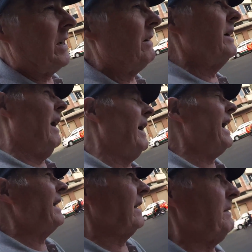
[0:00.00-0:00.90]
Now I
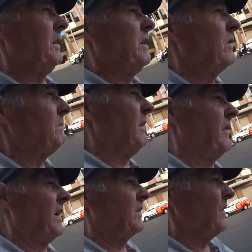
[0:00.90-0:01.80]
hardly ever use my
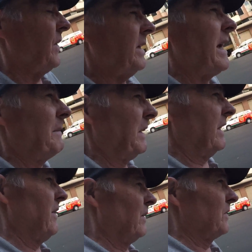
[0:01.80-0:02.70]
phone. It's for incoming
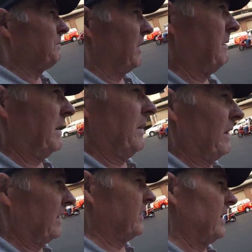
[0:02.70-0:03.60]
calls
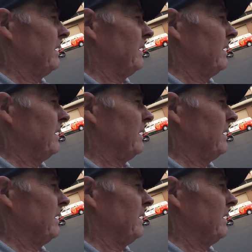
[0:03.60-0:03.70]
primarily, so